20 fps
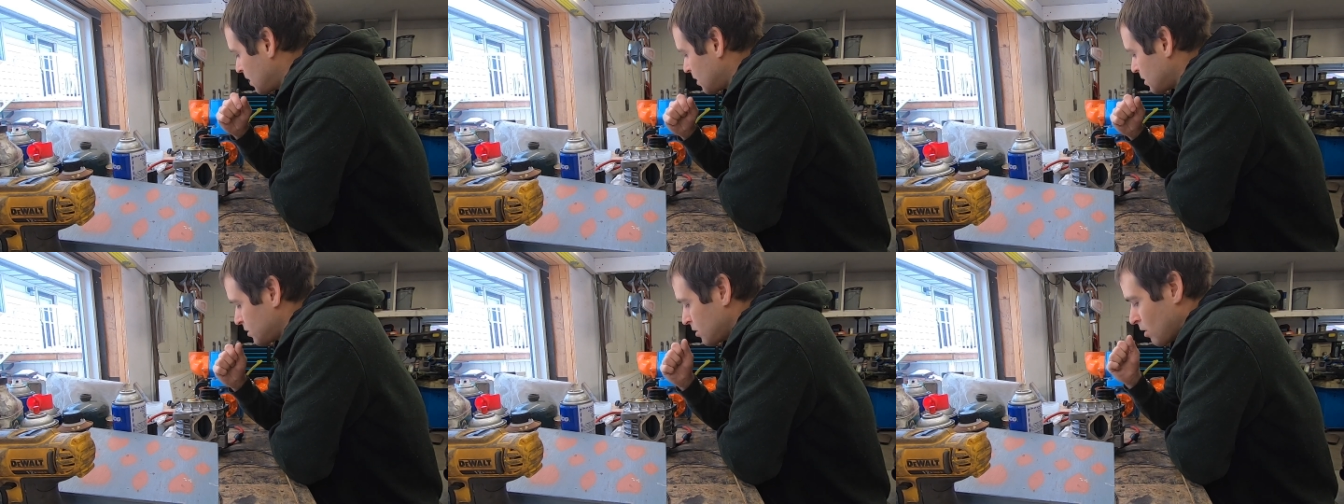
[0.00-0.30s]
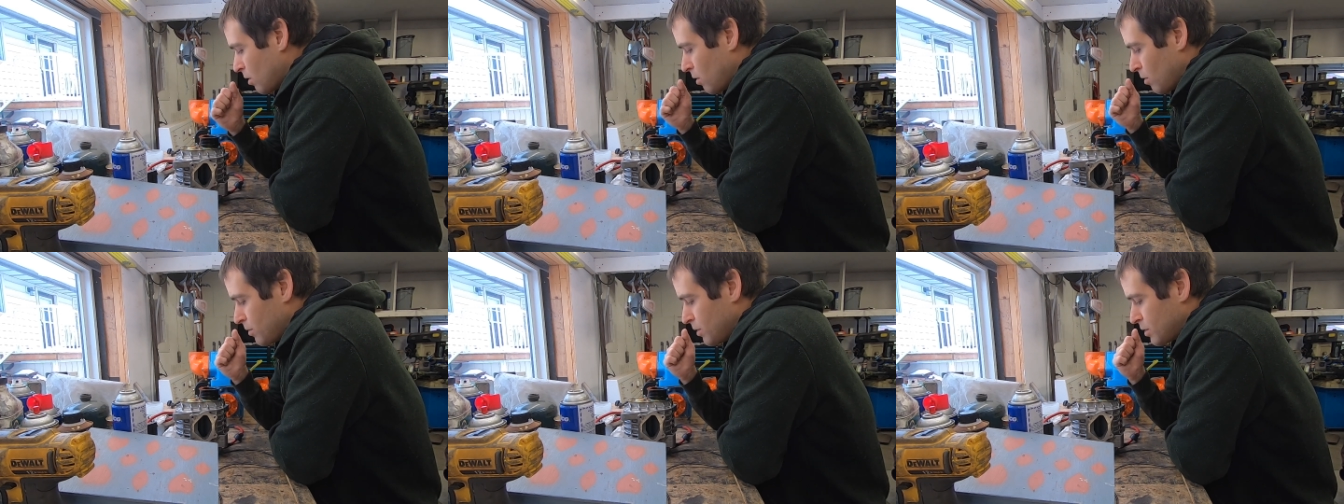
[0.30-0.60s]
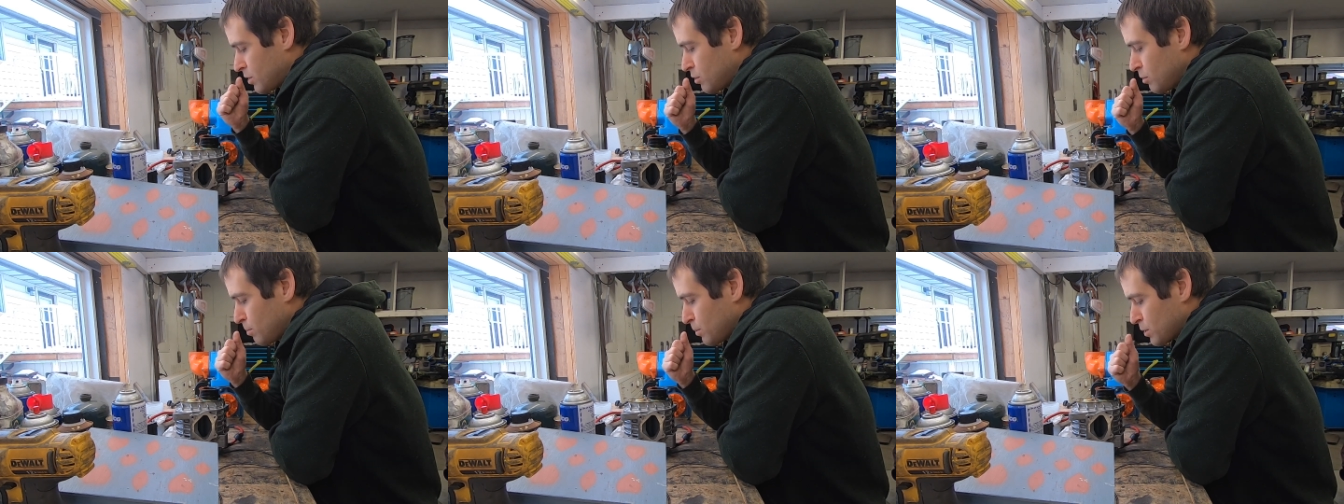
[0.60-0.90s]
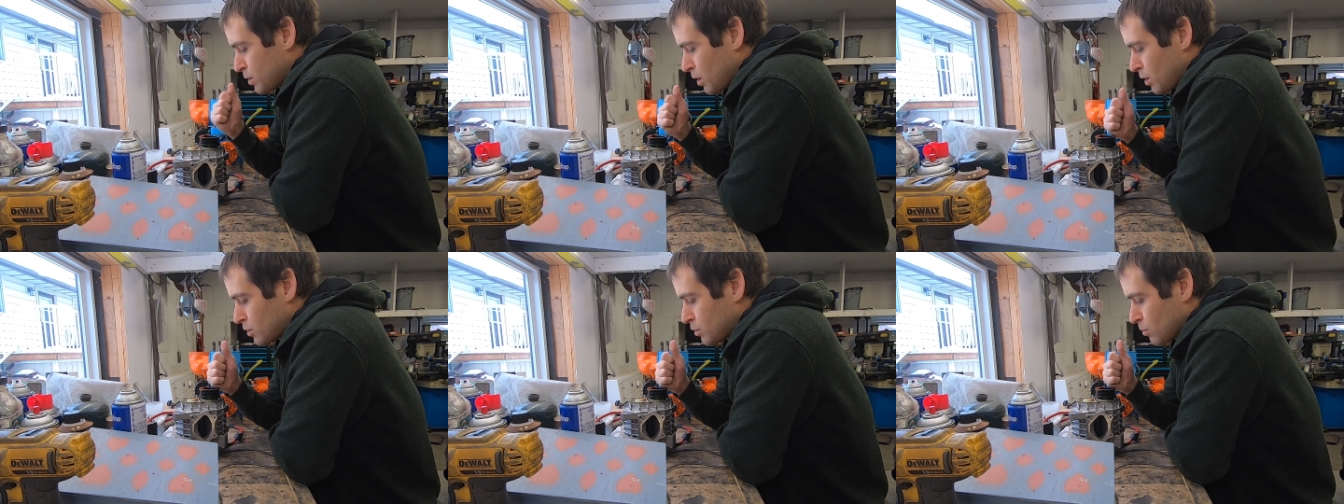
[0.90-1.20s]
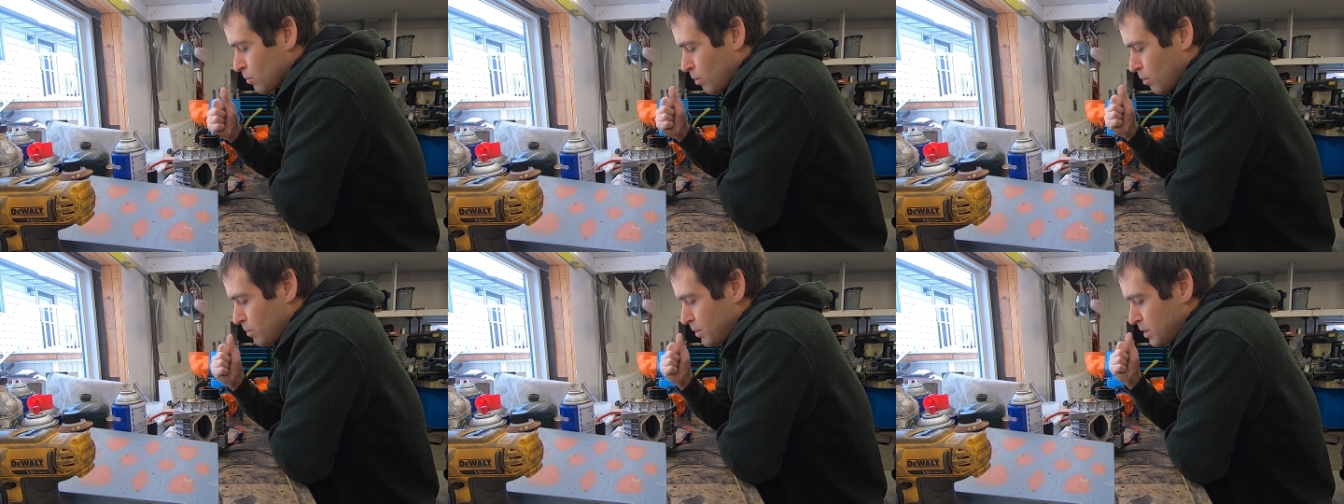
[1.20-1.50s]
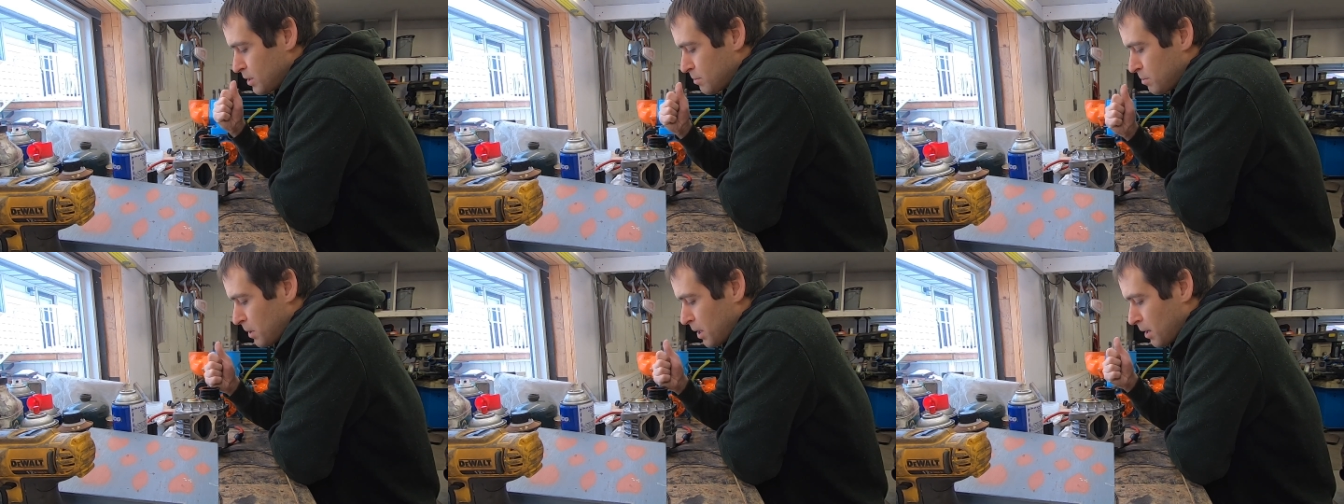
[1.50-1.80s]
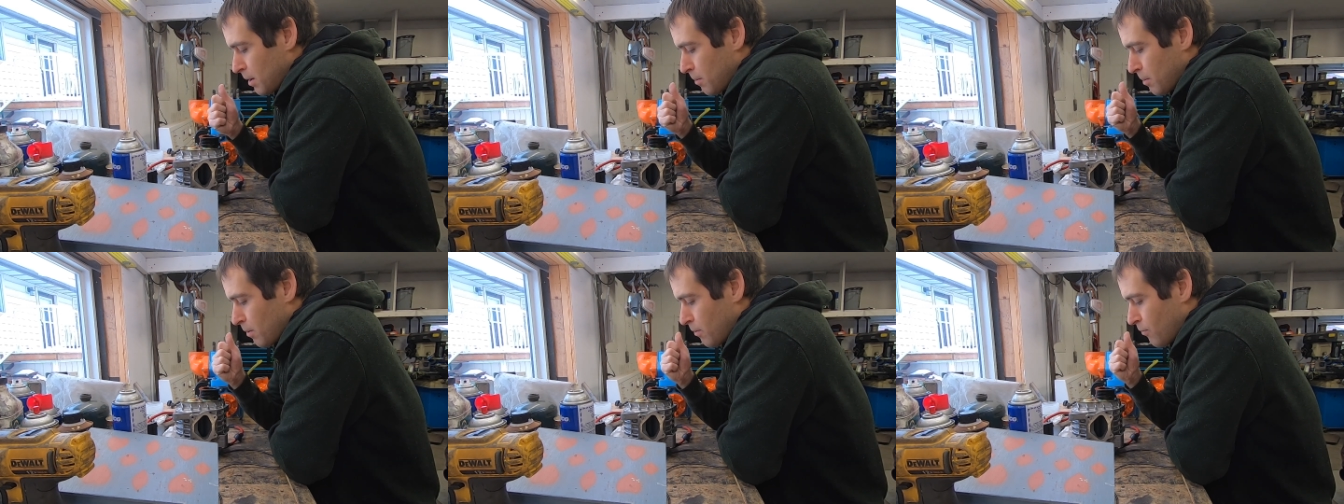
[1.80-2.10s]
So the supercharger will be
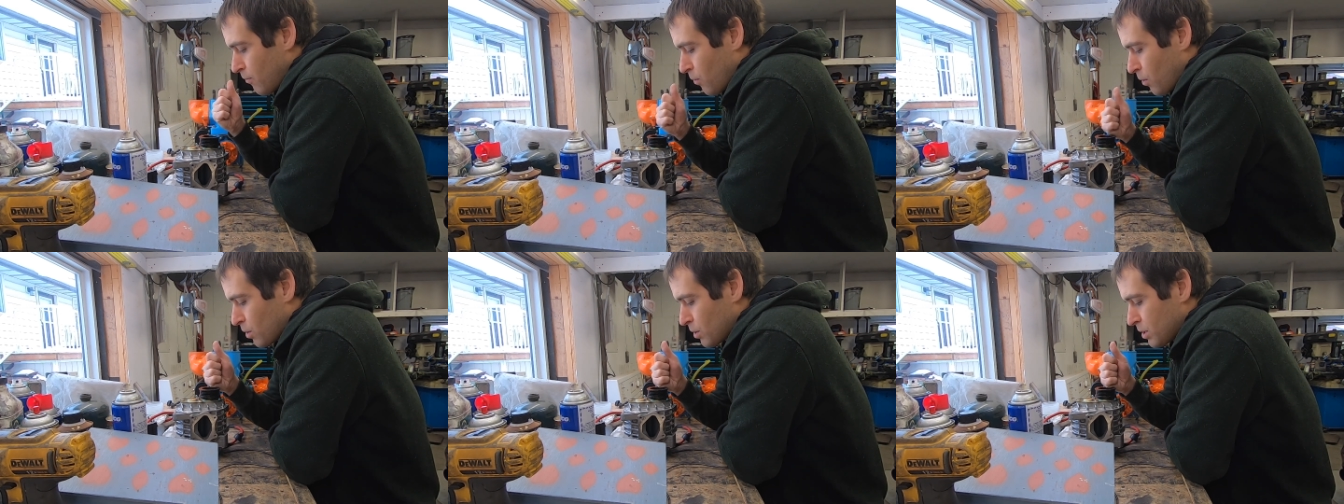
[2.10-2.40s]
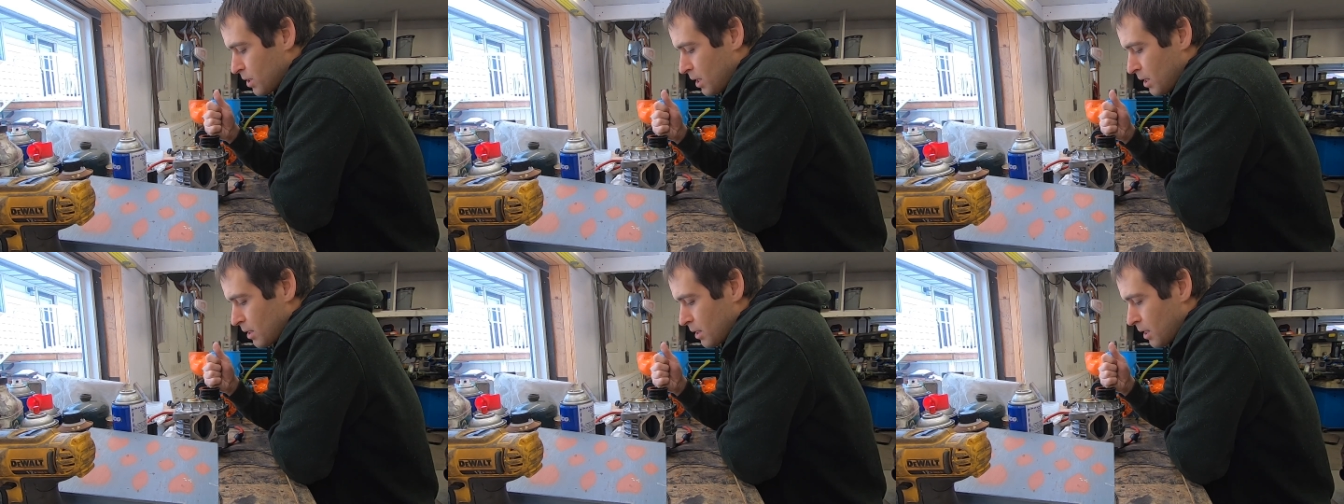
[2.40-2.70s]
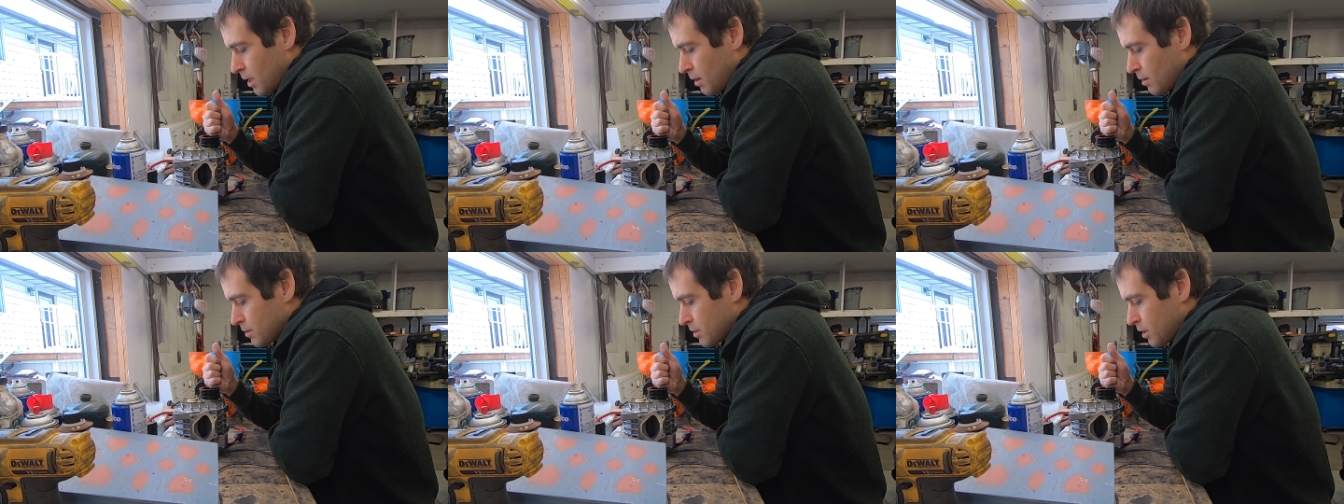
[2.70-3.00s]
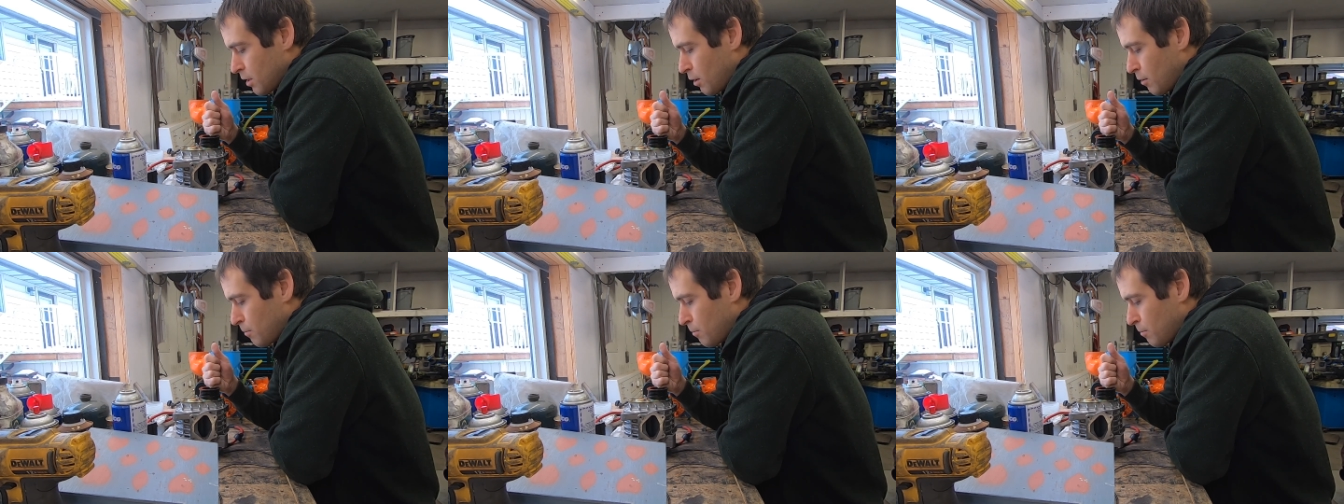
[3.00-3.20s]
spinning about 14,000